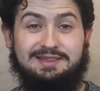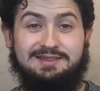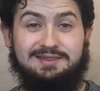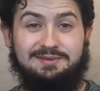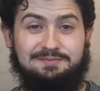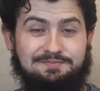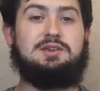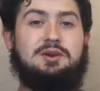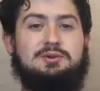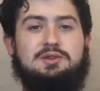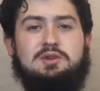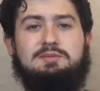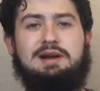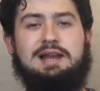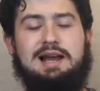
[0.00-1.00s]
into them. So
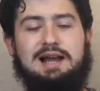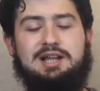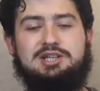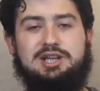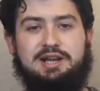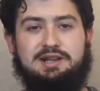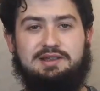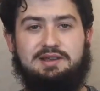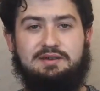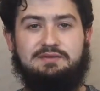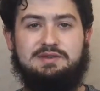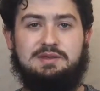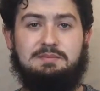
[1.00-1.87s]
Somali adjectives,